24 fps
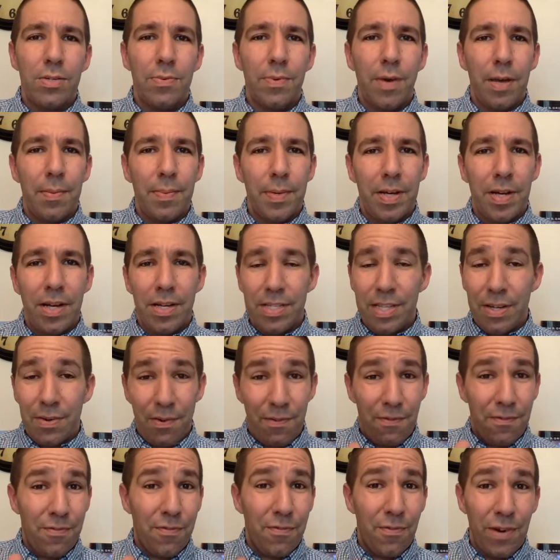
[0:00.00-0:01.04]
away because they were
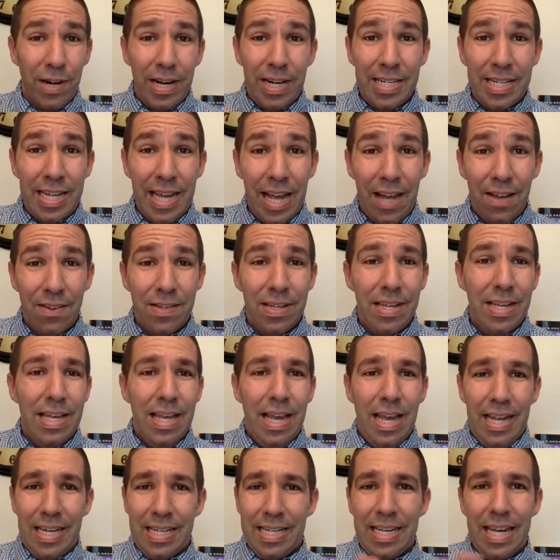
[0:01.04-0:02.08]
freaked out
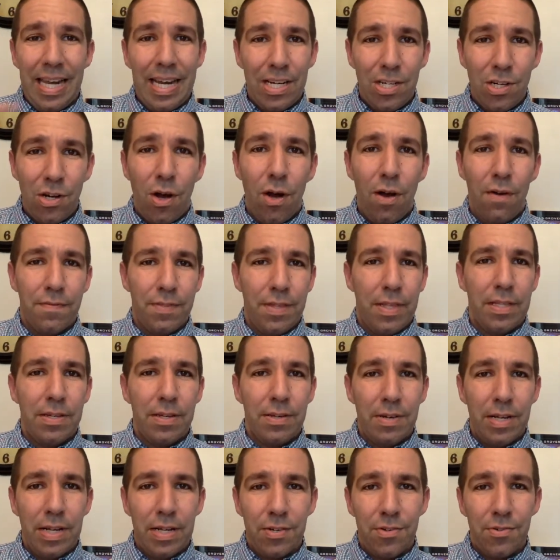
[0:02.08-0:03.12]
and ticked off that
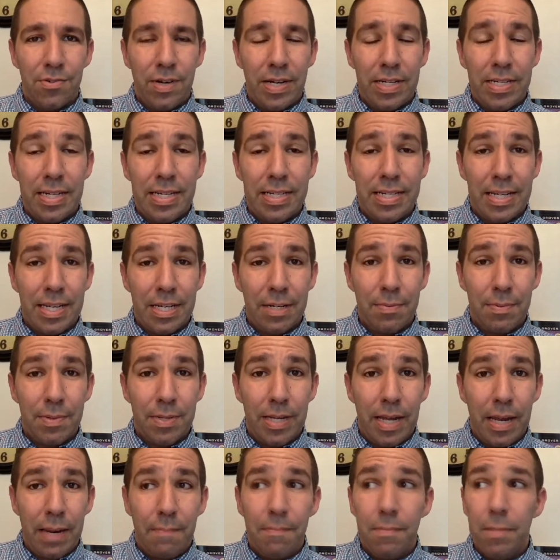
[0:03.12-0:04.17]
their interest rates hit 6%.
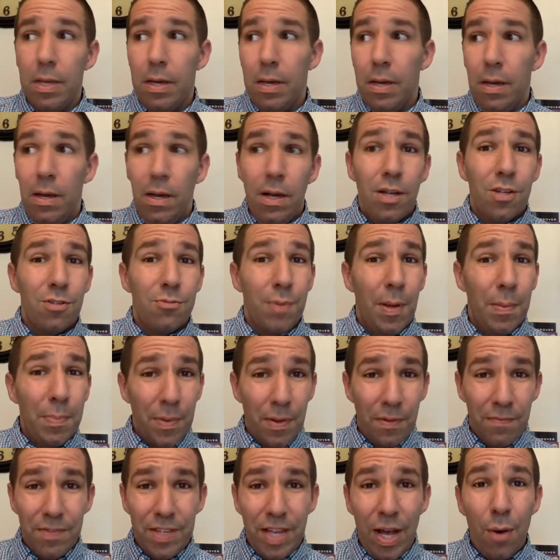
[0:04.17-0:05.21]
Those
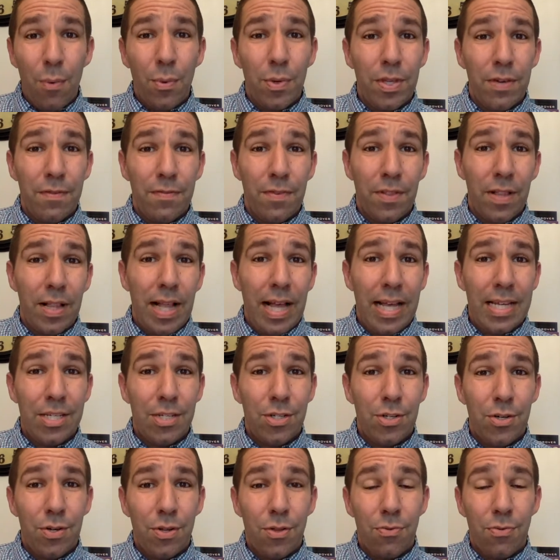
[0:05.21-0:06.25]
people have dealt with it for the last
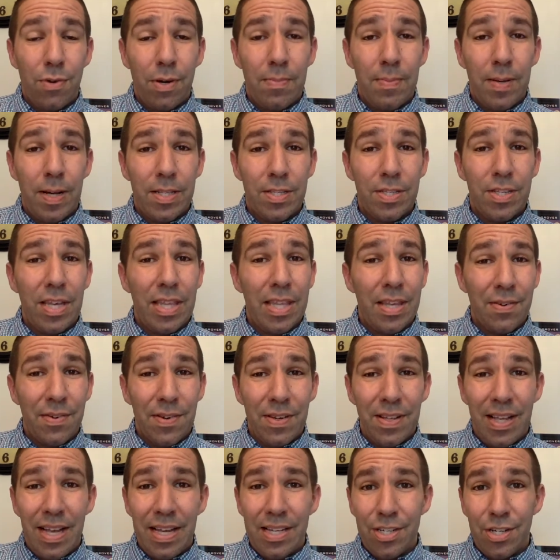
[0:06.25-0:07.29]
2 to 3 months, and they
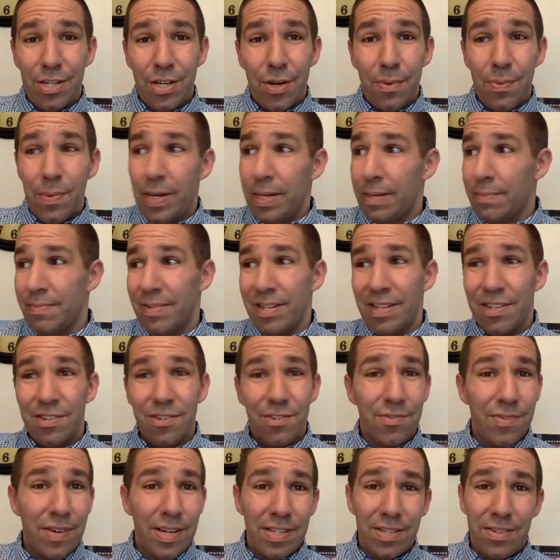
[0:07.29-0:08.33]
realize, you know what,
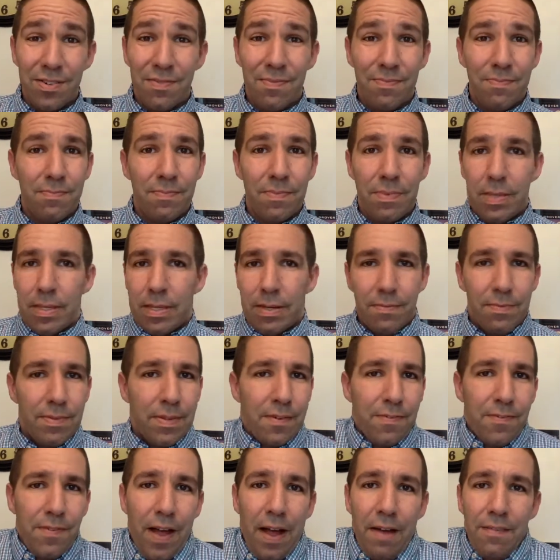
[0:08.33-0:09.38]
interest rates are, they're
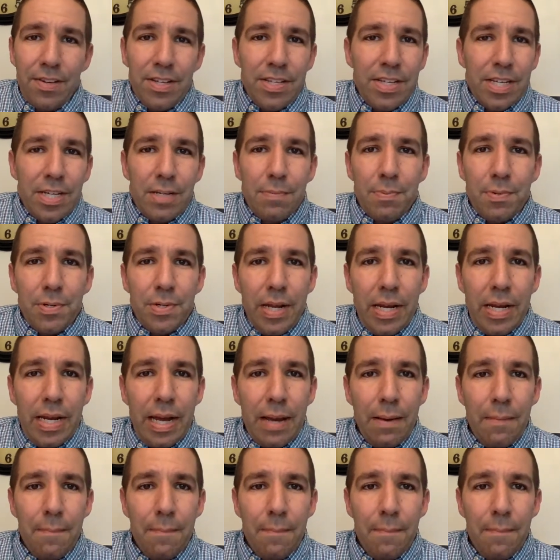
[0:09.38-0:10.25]
5 to 6% now.